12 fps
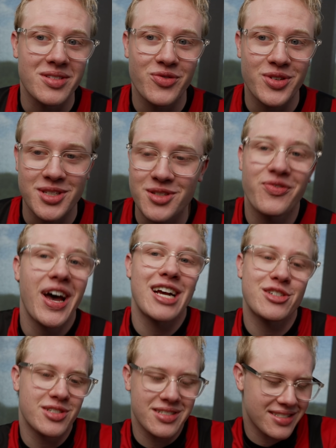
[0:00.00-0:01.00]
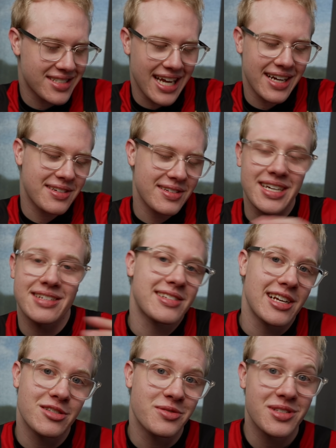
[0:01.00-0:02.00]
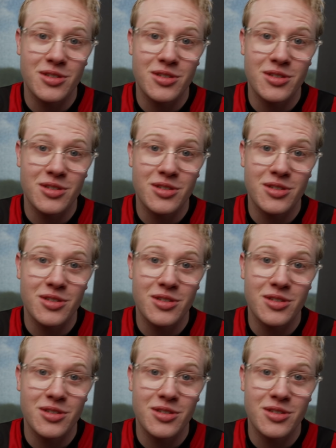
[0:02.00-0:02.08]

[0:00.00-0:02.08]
for this fashion tech accessory.